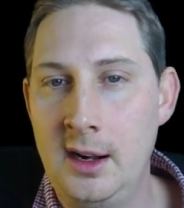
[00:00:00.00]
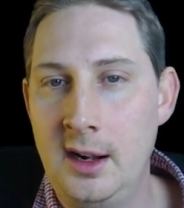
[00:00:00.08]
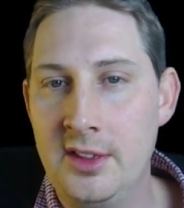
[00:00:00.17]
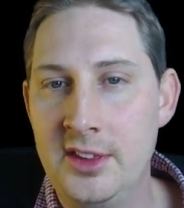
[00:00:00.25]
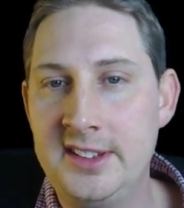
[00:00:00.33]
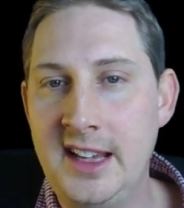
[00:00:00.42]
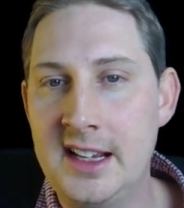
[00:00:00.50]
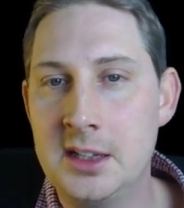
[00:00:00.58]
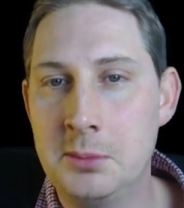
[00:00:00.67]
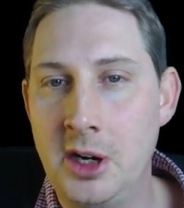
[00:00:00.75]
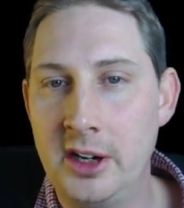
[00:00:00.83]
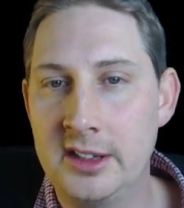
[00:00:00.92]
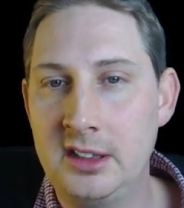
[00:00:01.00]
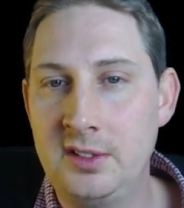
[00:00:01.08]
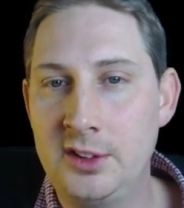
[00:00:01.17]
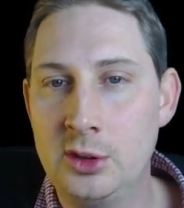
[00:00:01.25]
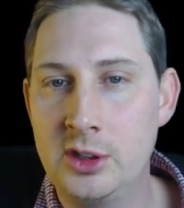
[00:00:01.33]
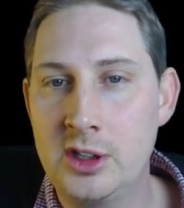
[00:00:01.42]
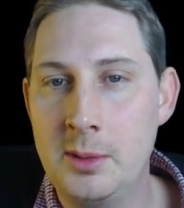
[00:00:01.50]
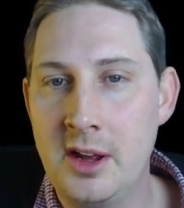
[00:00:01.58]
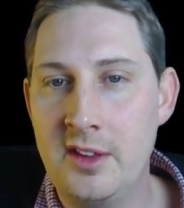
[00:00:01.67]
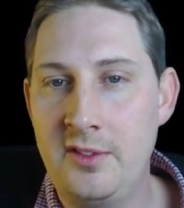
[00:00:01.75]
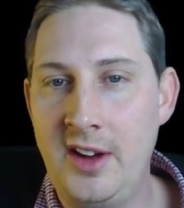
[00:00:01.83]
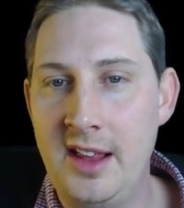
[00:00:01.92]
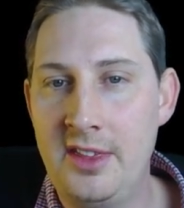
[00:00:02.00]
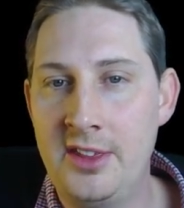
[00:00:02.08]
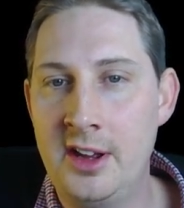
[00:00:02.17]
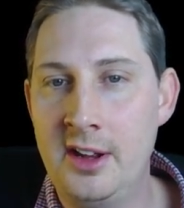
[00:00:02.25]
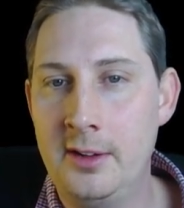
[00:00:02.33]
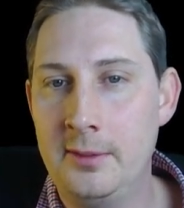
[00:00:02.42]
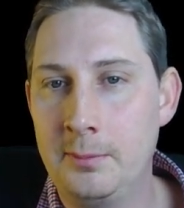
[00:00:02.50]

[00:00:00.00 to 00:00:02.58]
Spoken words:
The second mark is for talking about the fact that